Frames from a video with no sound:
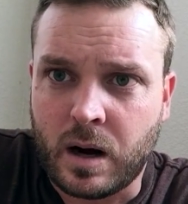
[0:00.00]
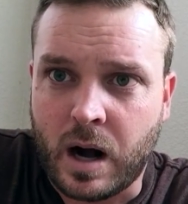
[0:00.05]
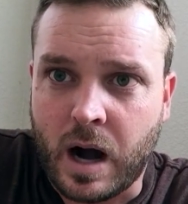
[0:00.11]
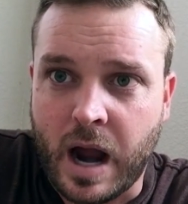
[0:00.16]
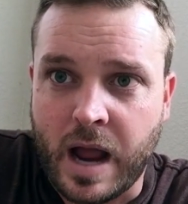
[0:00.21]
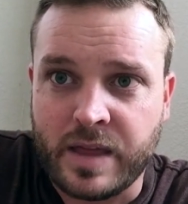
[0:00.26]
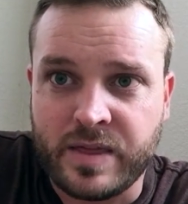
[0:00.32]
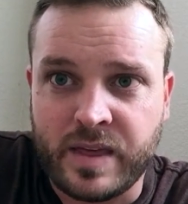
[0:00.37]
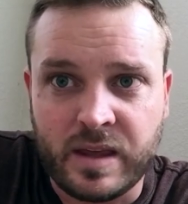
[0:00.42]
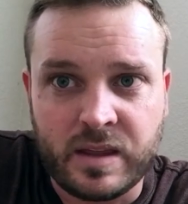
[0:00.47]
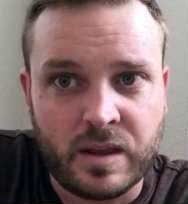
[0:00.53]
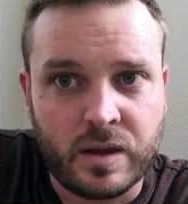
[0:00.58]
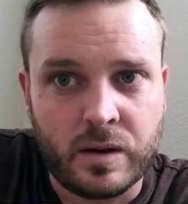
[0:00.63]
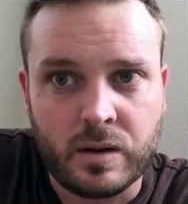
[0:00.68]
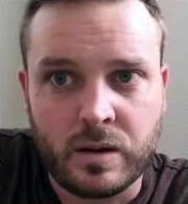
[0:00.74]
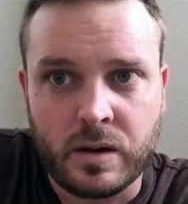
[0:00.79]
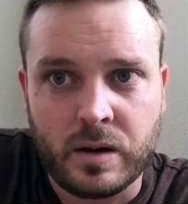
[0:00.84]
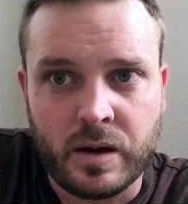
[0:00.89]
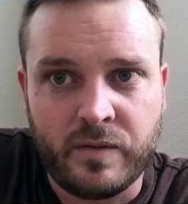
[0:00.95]
I think that
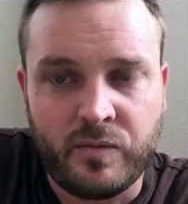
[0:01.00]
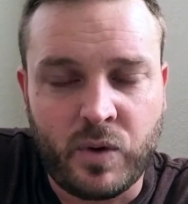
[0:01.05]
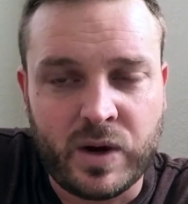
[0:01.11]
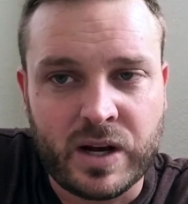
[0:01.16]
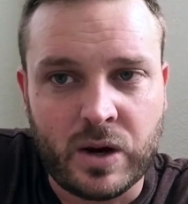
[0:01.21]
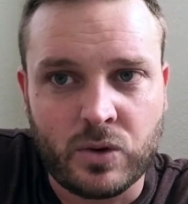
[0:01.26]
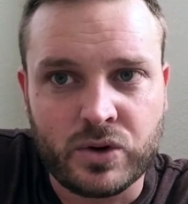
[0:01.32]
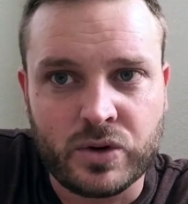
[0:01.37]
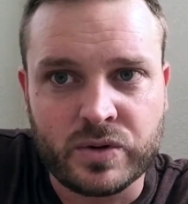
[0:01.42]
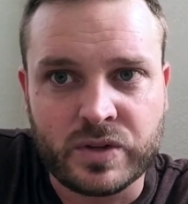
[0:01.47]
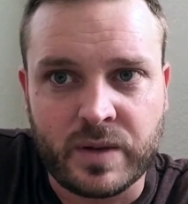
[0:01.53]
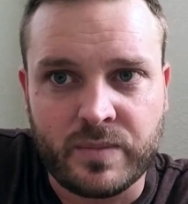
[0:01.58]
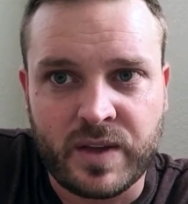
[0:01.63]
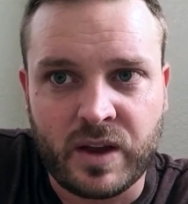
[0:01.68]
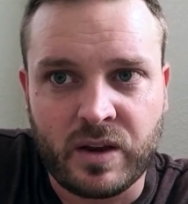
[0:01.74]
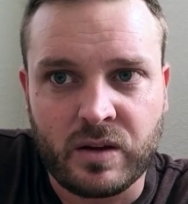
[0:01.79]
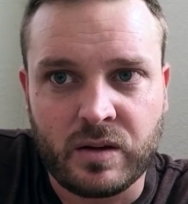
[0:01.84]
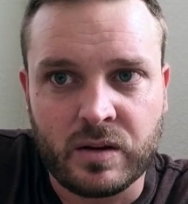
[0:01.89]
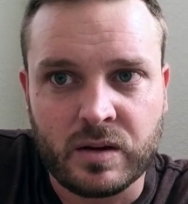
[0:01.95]
if we don't do
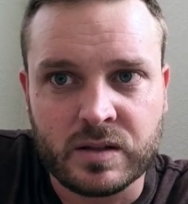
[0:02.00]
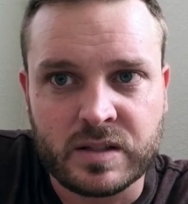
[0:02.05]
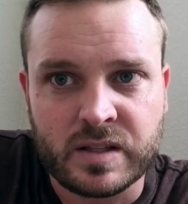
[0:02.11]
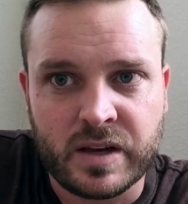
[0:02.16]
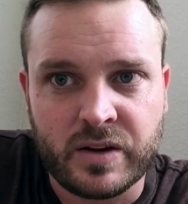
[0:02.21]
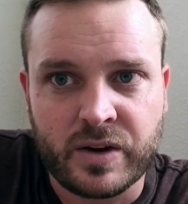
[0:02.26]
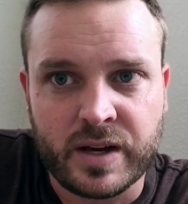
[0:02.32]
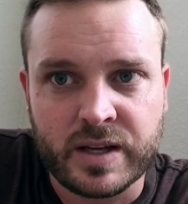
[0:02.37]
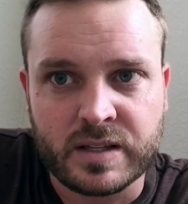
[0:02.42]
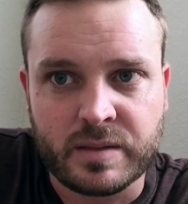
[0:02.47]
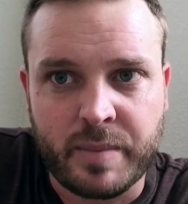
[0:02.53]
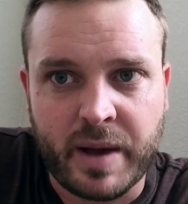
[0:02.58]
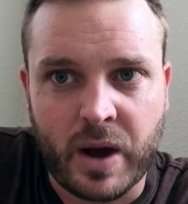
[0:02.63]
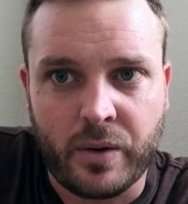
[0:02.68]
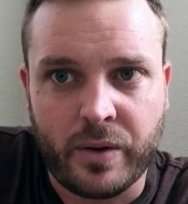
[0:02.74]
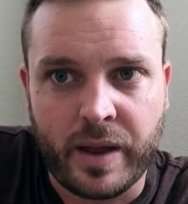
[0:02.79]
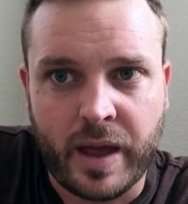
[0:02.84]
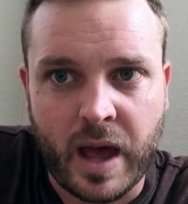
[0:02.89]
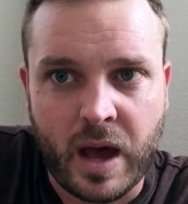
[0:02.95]
something serious
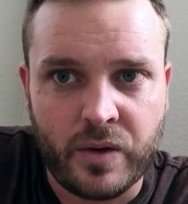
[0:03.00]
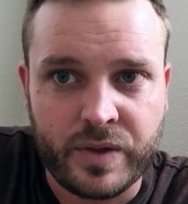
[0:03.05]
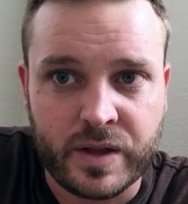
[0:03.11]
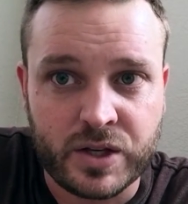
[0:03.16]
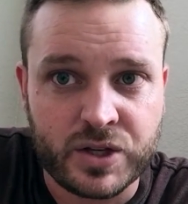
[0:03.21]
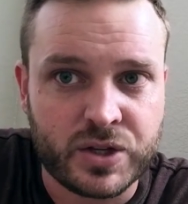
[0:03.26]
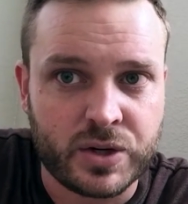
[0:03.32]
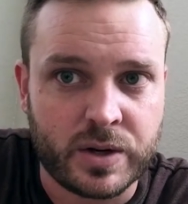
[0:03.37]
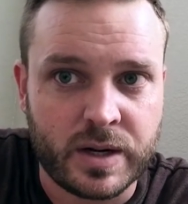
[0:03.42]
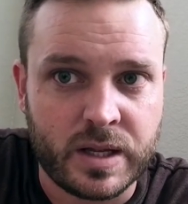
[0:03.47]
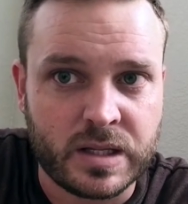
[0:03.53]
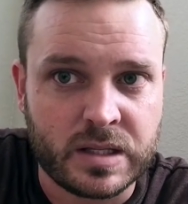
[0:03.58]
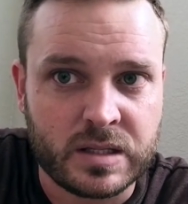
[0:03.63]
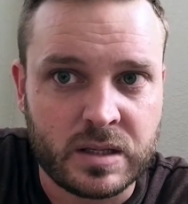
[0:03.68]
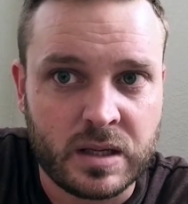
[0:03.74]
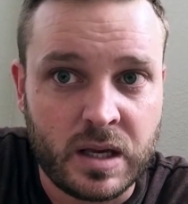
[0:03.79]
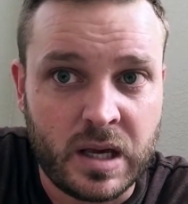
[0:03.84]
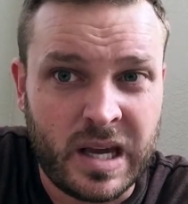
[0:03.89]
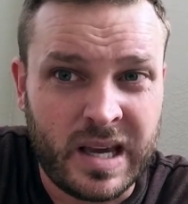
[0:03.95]
about health
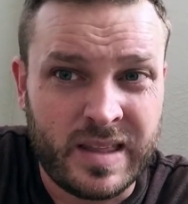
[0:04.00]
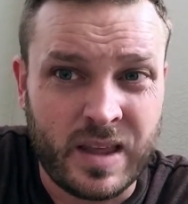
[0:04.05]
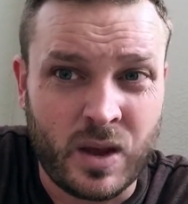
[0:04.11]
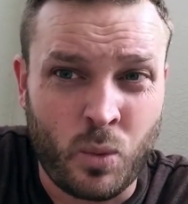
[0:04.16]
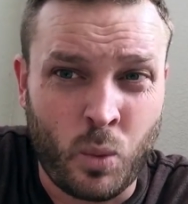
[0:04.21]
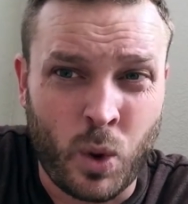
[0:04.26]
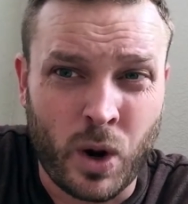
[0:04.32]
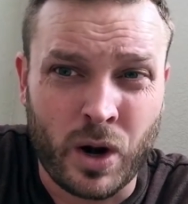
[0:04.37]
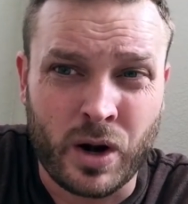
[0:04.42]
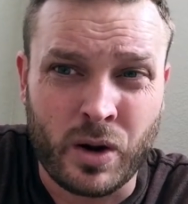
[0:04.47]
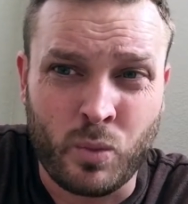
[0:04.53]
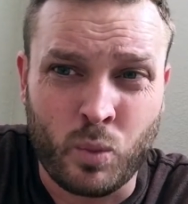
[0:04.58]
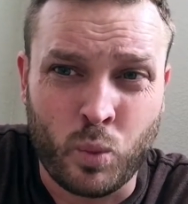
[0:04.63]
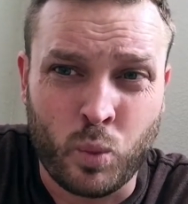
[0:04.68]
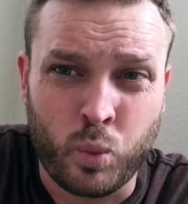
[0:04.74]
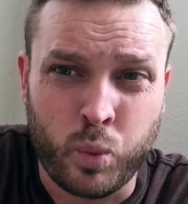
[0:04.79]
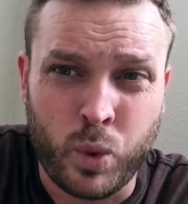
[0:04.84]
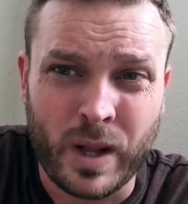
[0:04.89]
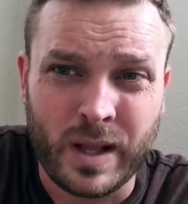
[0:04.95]
insurance, then we're
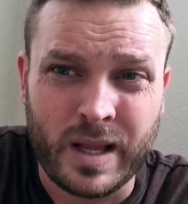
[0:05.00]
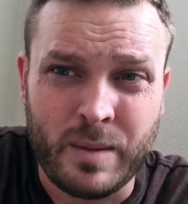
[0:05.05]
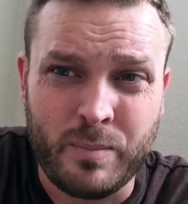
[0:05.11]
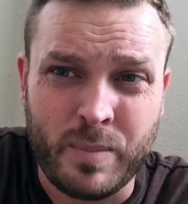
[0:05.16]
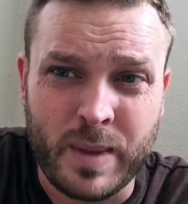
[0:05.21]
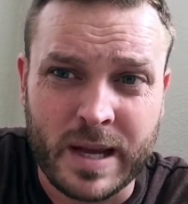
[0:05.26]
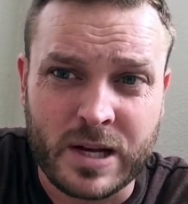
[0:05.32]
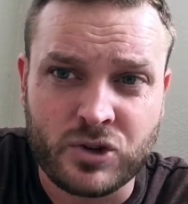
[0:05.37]
in really big